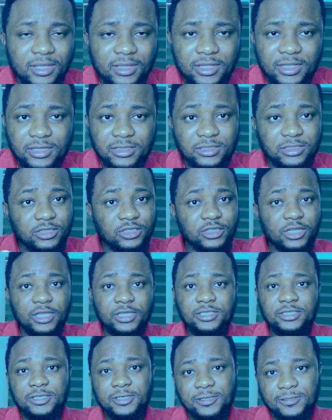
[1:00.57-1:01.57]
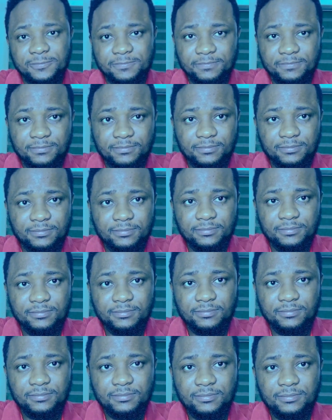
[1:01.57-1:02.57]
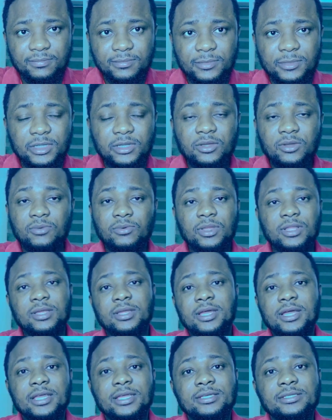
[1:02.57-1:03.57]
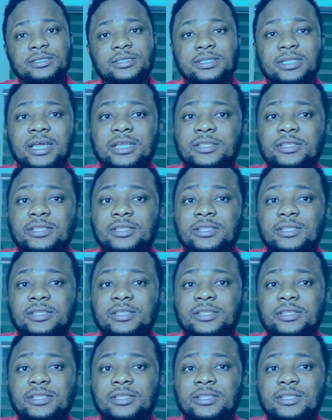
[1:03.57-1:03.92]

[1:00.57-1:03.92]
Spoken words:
is changing. Well, guys, that